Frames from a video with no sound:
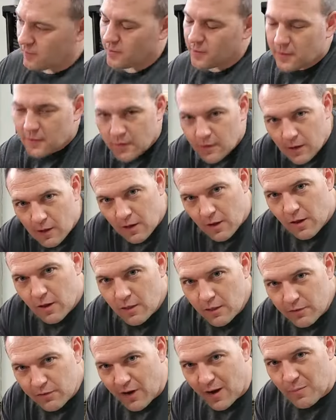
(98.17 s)
changing.
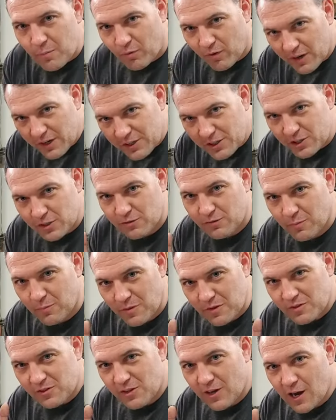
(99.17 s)
The vibrations from
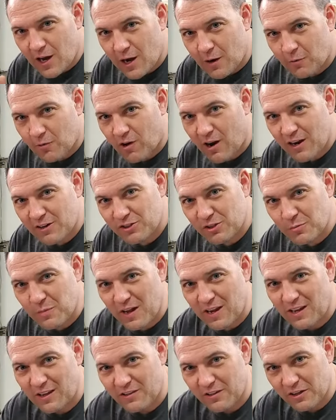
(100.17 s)
the saw were actually
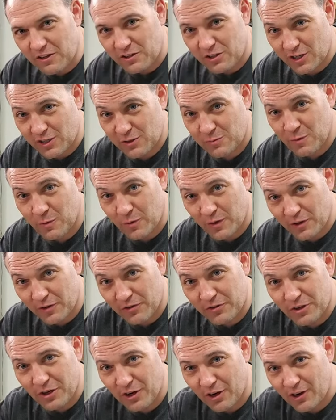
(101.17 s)
making the adjustment wheel
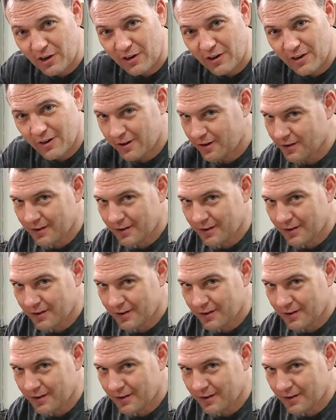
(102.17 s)
turn.